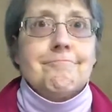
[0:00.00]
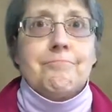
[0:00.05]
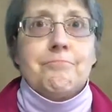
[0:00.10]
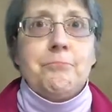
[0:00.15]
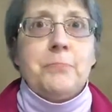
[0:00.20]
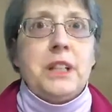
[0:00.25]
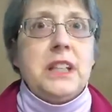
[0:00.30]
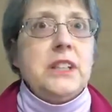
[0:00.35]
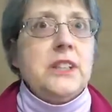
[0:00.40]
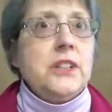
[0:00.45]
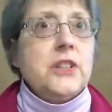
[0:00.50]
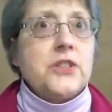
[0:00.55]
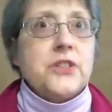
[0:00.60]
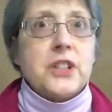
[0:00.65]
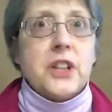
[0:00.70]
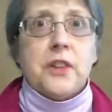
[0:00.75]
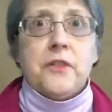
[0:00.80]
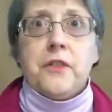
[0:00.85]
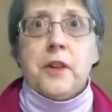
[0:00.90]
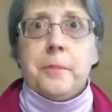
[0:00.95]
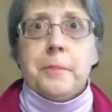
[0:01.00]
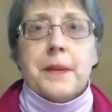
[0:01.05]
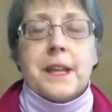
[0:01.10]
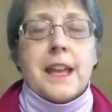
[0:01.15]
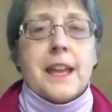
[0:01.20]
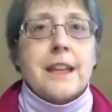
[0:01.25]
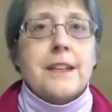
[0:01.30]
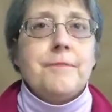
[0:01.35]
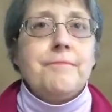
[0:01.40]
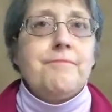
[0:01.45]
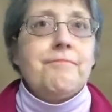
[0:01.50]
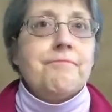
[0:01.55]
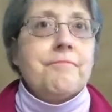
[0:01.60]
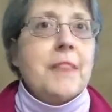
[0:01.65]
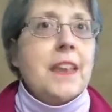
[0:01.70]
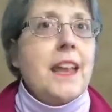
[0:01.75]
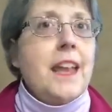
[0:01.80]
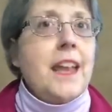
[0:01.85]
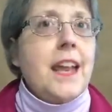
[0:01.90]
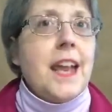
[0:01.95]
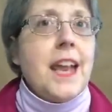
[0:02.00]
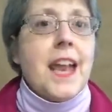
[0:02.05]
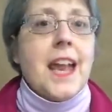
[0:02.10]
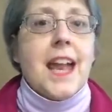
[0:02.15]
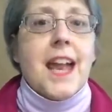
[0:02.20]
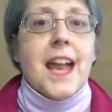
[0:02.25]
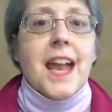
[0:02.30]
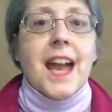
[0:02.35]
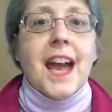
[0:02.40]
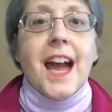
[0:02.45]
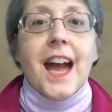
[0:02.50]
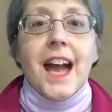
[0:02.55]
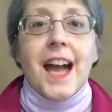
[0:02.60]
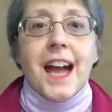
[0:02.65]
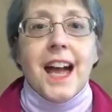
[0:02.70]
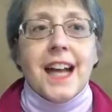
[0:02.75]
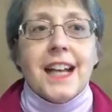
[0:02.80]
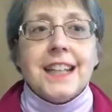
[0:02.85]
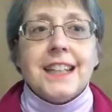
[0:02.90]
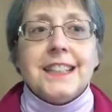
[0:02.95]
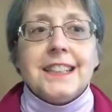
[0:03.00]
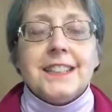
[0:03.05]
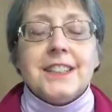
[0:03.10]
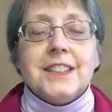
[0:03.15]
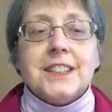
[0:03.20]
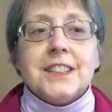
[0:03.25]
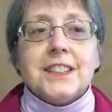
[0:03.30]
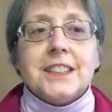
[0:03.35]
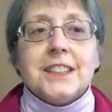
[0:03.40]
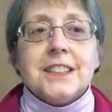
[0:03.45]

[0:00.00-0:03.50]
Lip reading: beating yourself up again, and